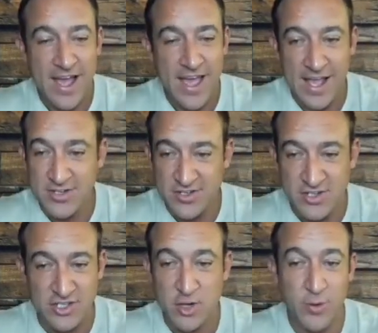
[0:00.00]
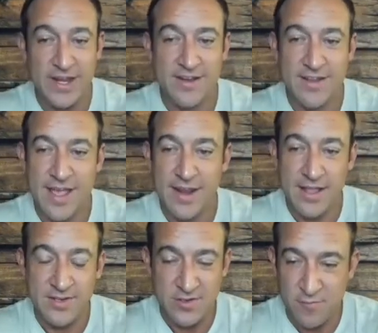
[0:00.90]
I just do it.
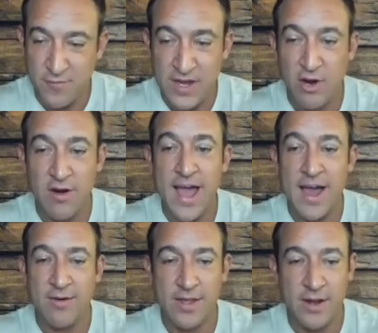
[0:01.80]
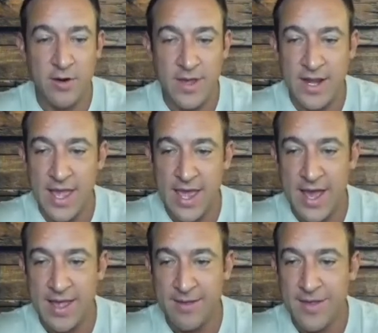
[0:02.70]
I just figure it out, and
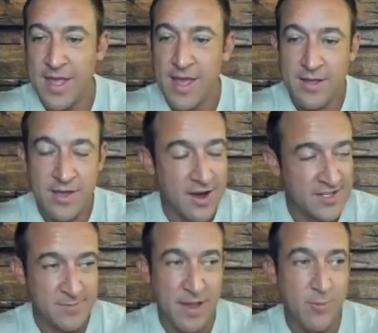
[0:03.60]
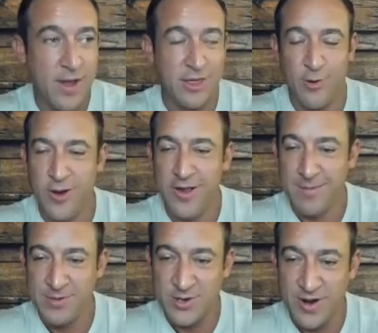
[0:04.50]
I cuss my way through it.
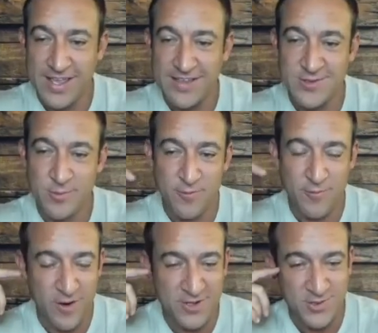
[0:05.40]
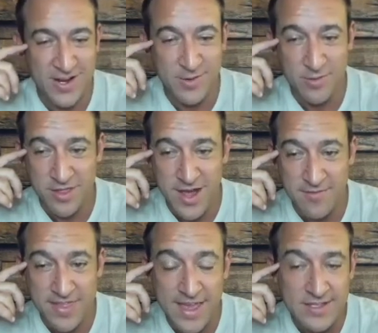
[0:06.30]
I'm sure I get super frustrated with a lot
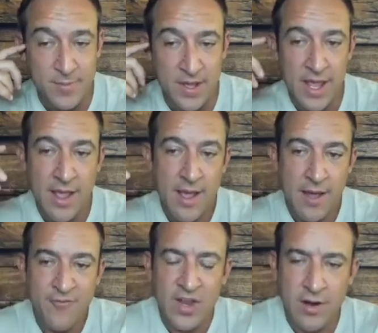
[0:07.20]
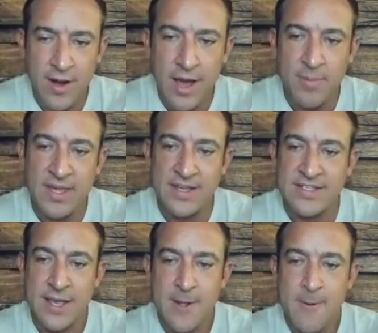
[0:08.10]
of things, but I figure it out
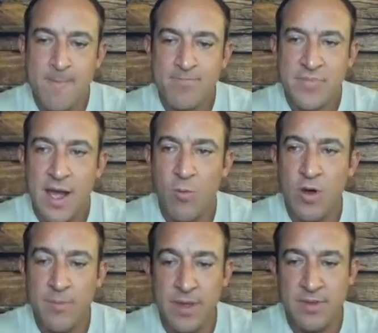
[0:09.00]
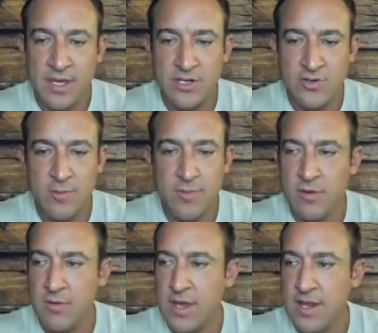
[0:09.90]
because I want to be able to
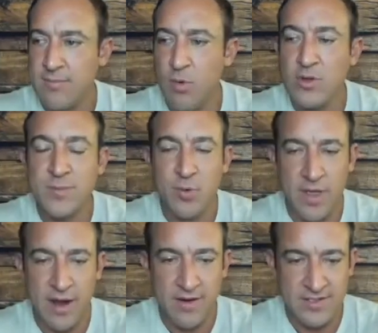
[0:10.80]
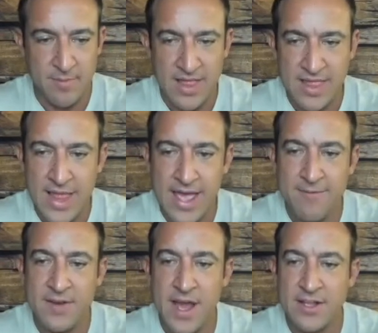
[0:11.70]
contribute in multiple areas of my
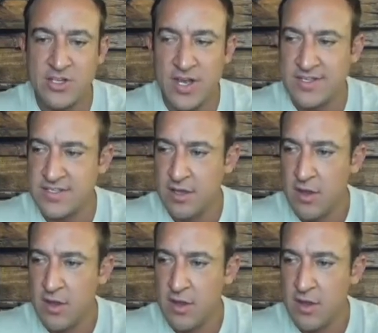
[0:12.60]
life, not just